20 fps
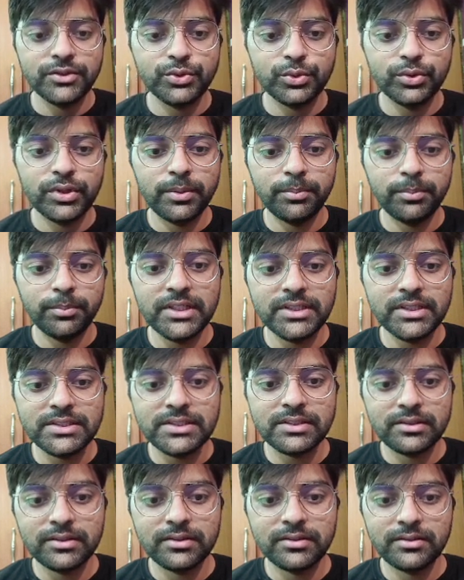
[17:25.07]
numbers,
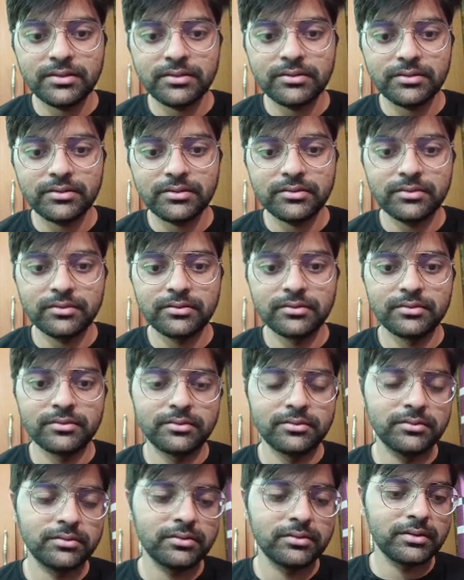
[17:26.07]

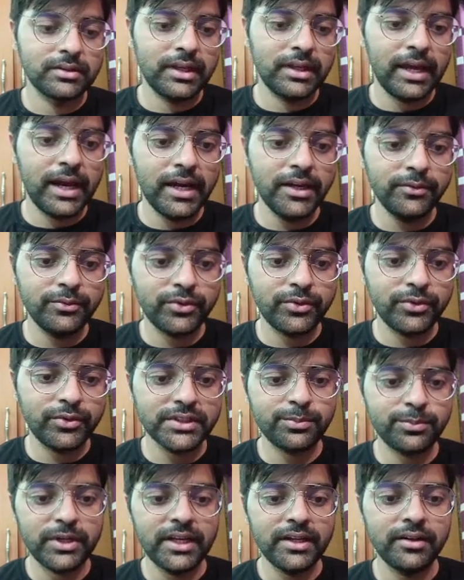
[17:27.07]
and first
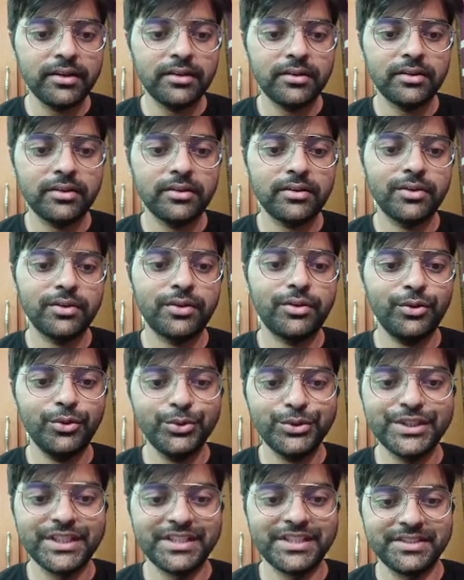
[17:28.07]
player
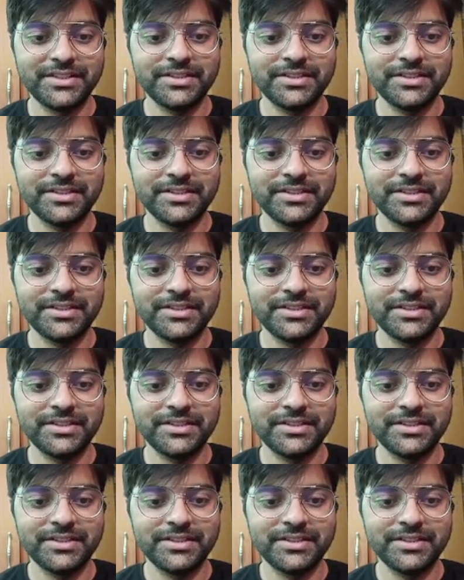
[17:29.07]
loses.